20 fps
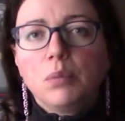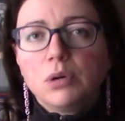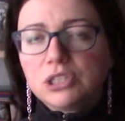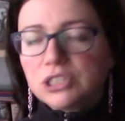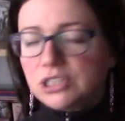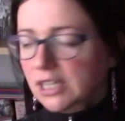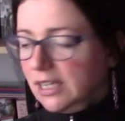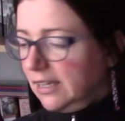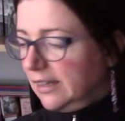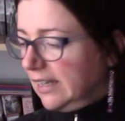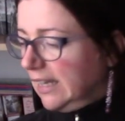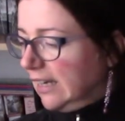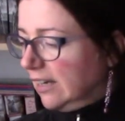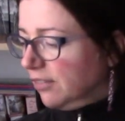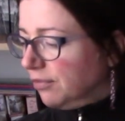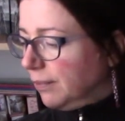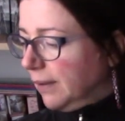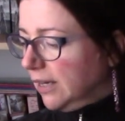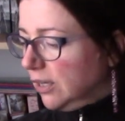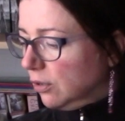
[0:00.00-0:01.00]
pushing on the end
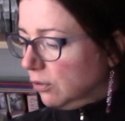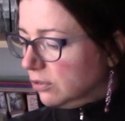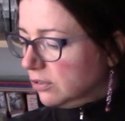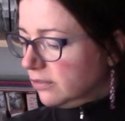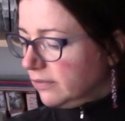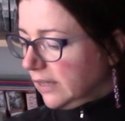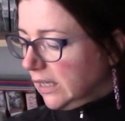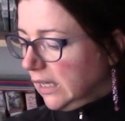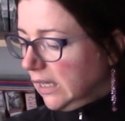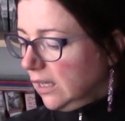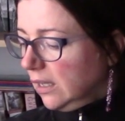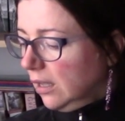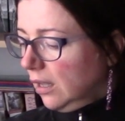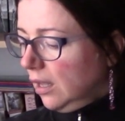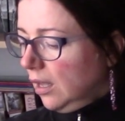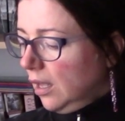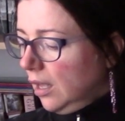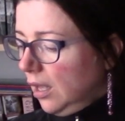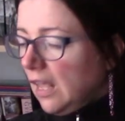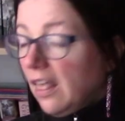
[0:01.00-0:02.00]
of my nose feeling.
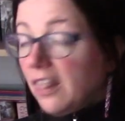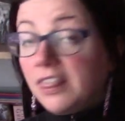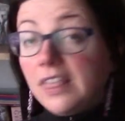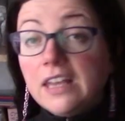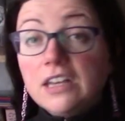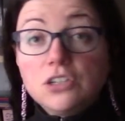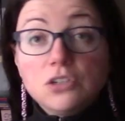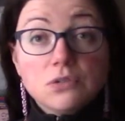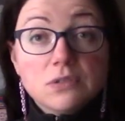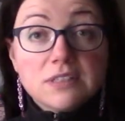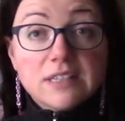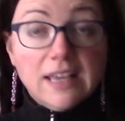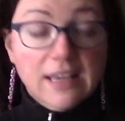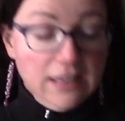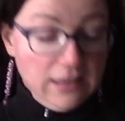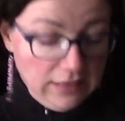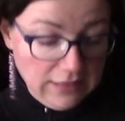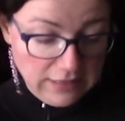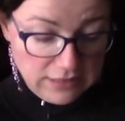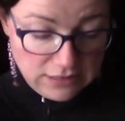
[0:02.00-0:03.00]
They do say
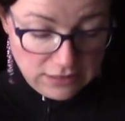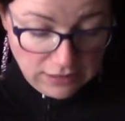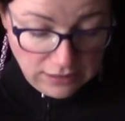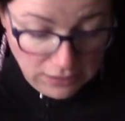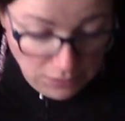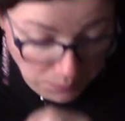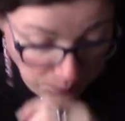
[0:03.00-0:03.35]
that you